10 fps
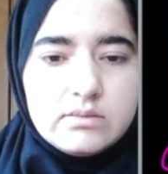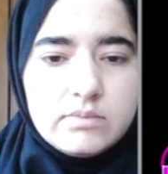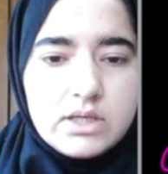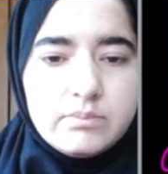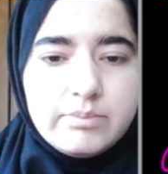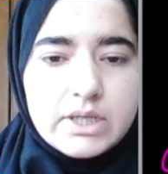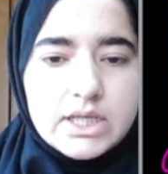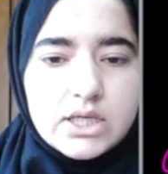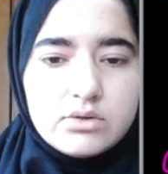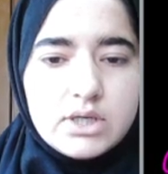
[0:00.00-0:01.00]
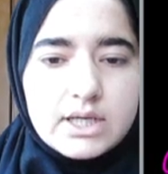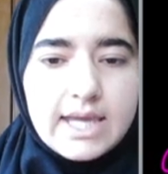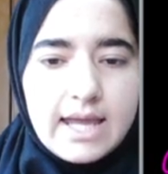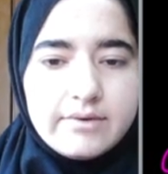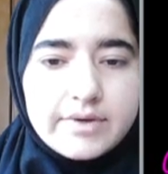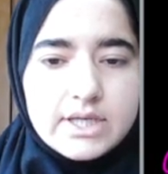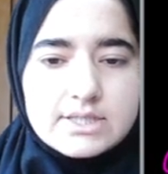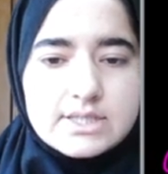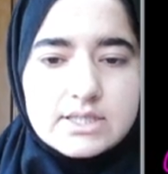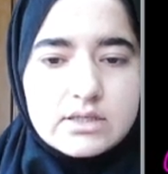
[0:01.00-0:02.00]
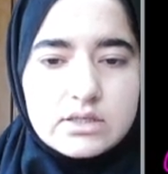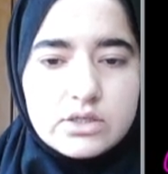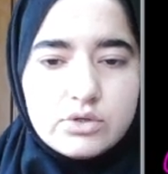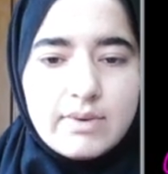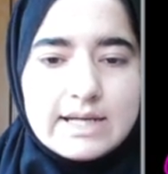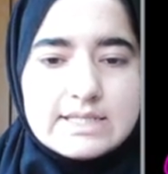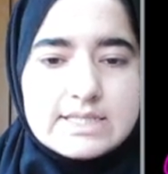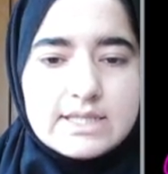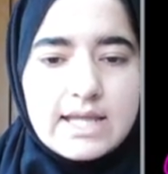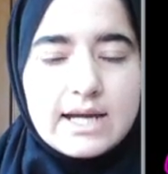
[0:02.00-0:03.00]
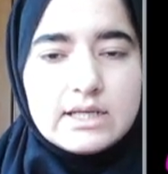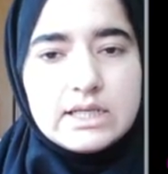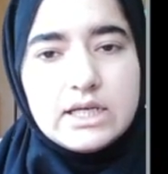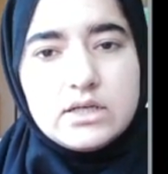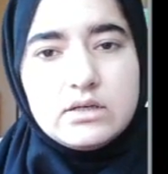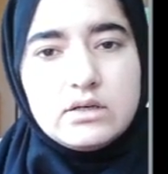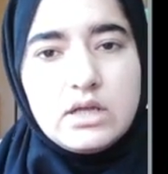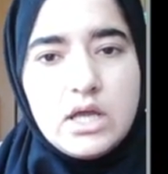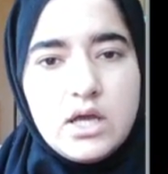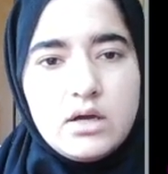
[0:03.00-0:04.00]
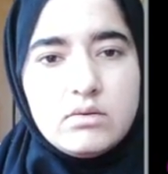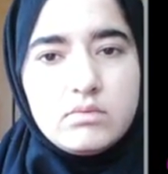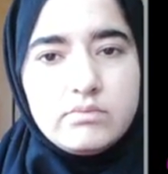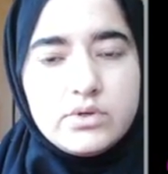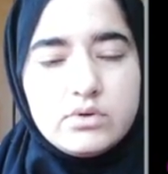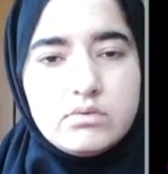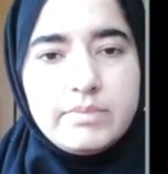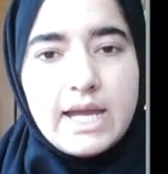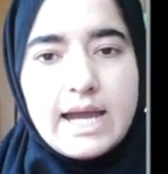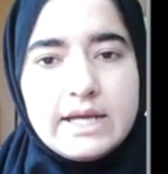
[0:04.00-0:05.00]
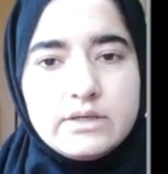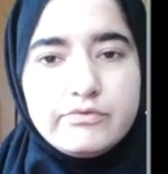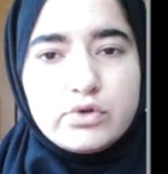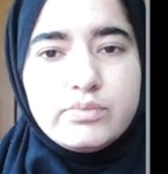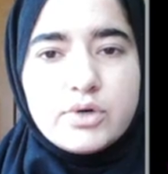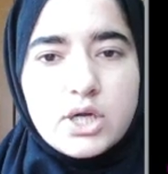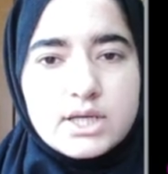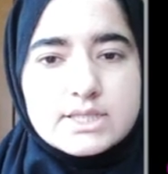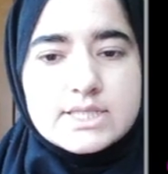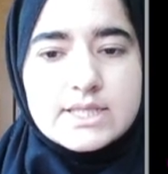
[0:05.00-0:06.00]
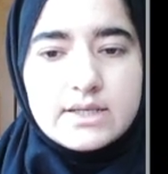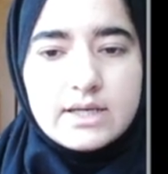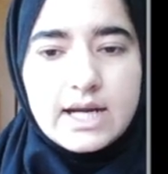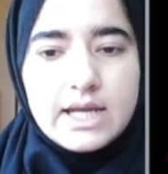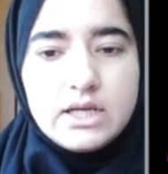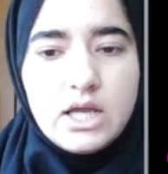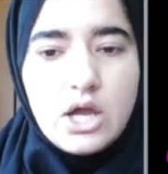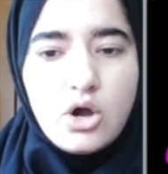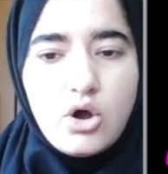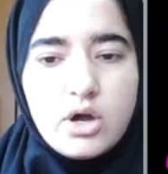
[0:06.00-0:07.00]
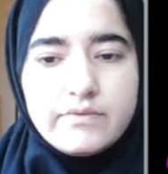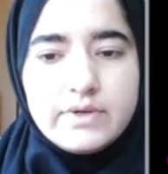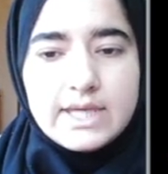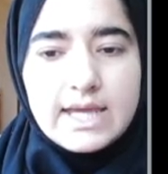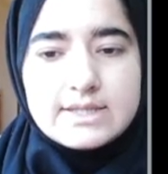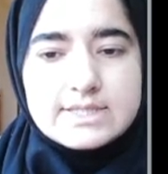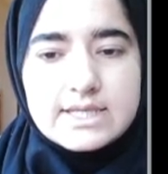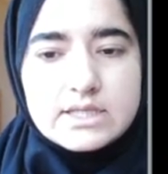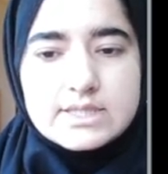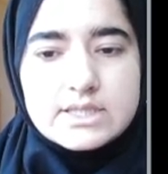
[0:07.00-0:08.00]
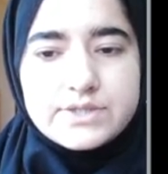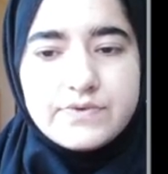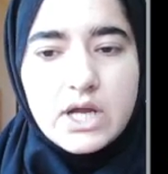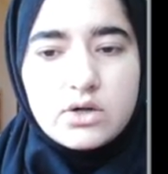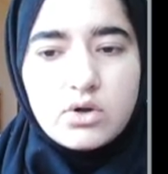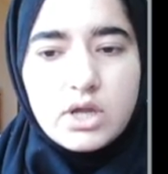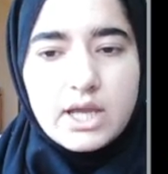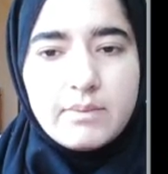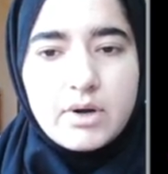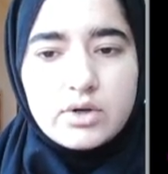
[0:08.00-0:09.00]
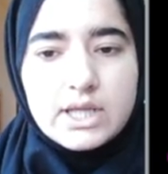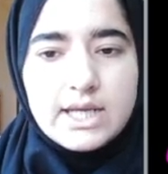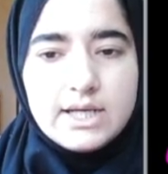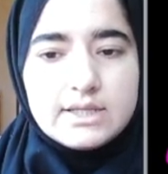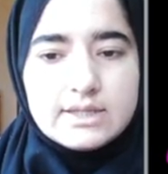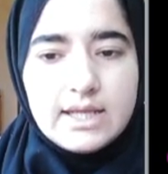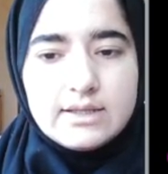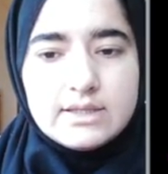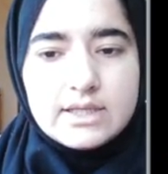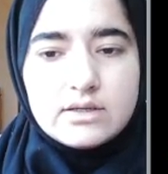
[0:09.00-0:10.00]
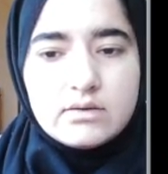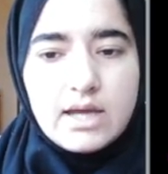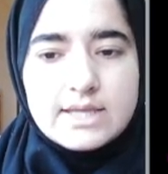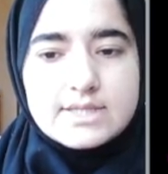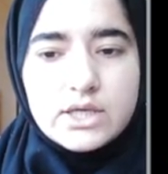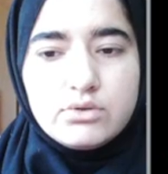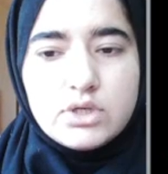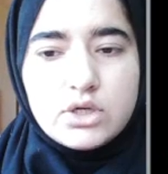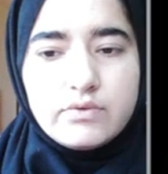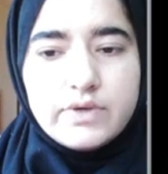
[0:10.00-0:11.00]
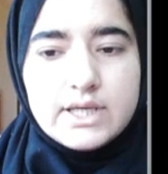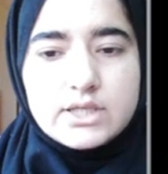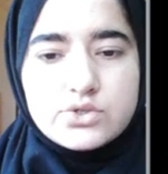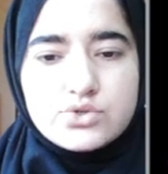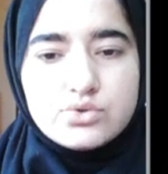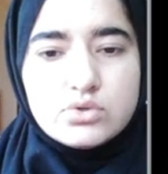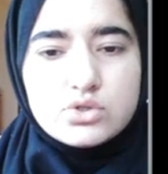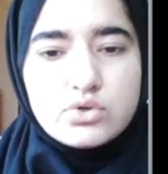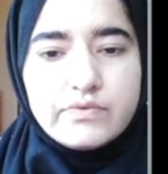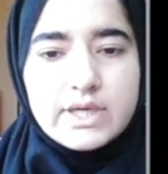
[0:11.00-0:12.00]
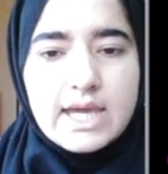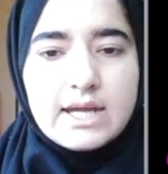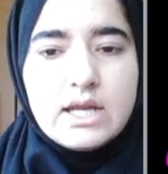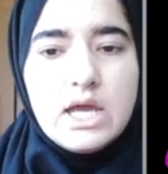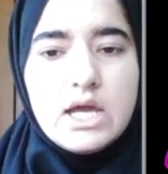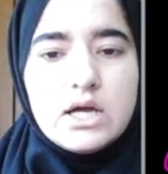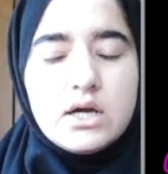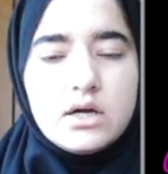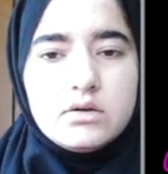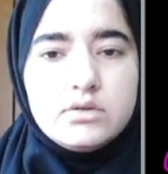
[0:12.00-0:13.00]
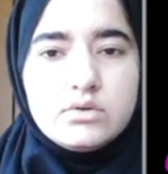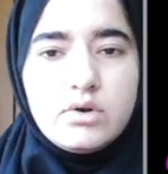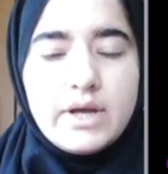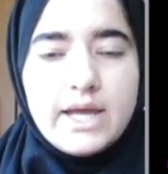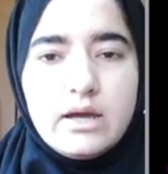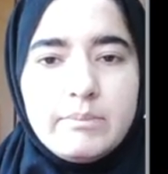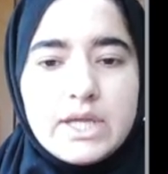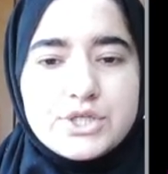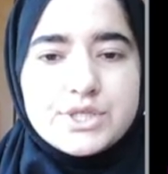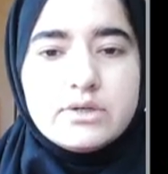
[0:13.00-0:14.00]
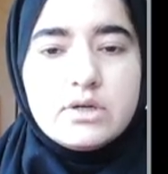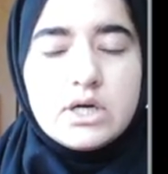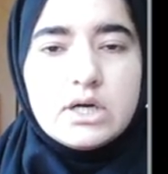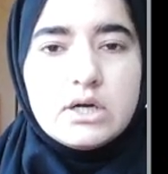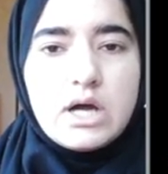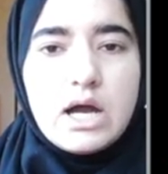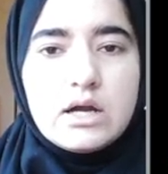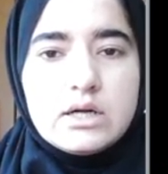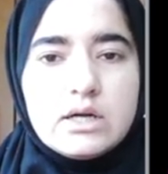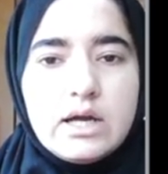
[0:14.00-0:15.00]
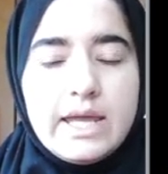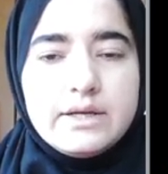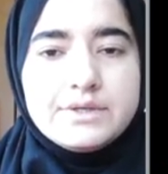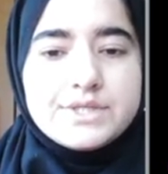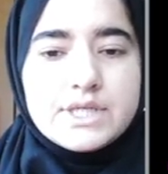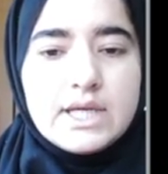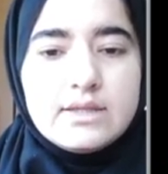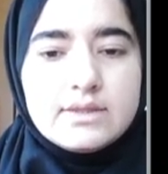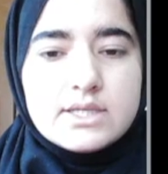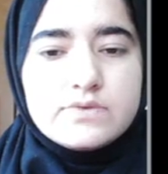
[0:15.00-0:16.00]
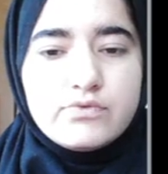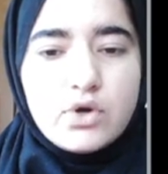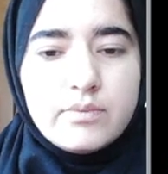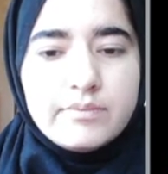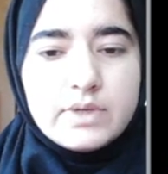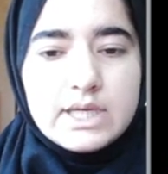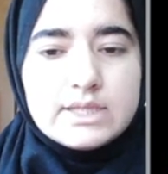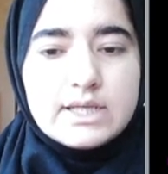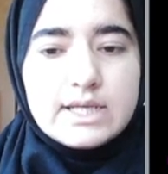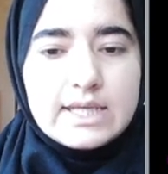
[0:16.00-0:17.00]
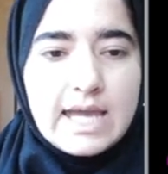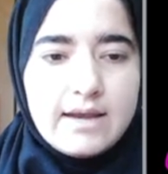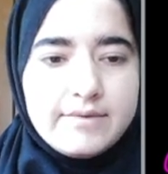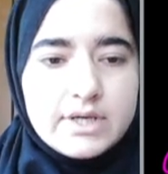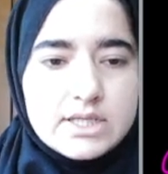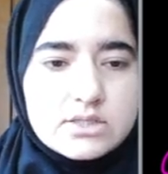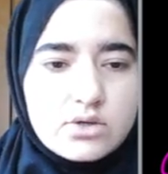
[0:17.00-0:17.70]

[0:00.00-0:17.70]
in particular calories, you might see that in behind food products, right? Or we can say, since we are talking about heat, then the SI unit of heat is joule, so we can measure our energy in this form, either in calories